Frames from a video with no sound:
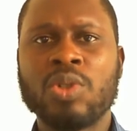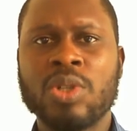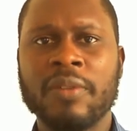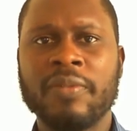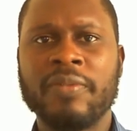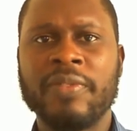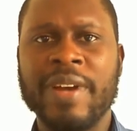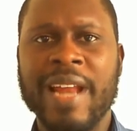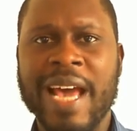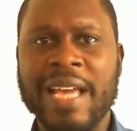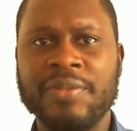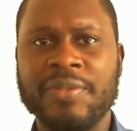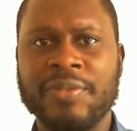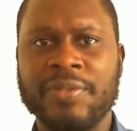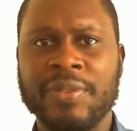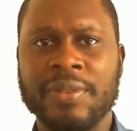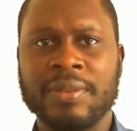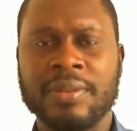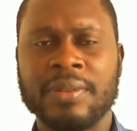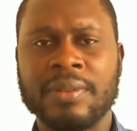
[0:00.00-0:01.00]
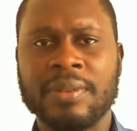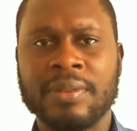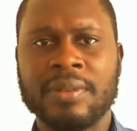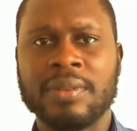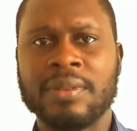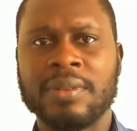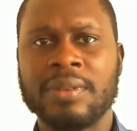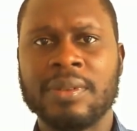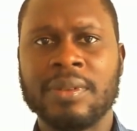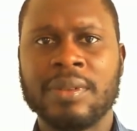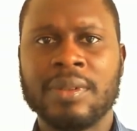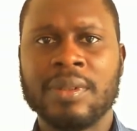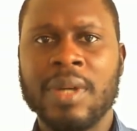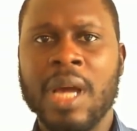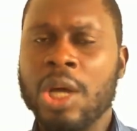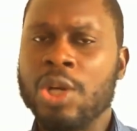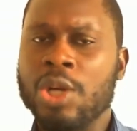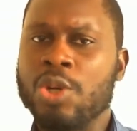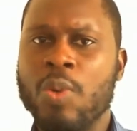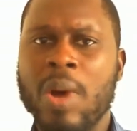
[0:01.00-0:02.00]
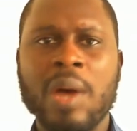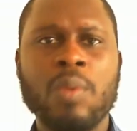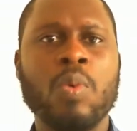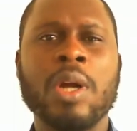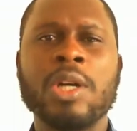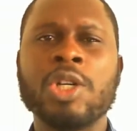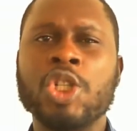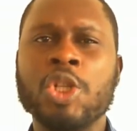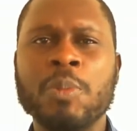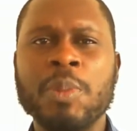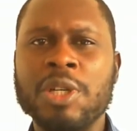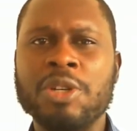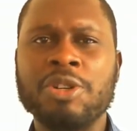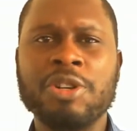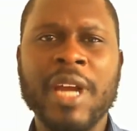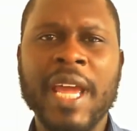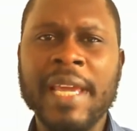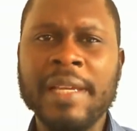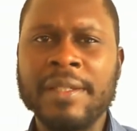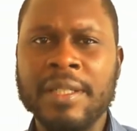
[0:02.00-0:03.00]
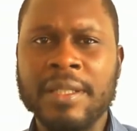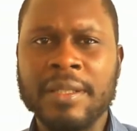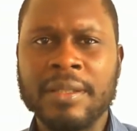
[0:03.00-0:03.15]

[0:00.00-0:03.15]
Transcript: of life? Do I want to be great?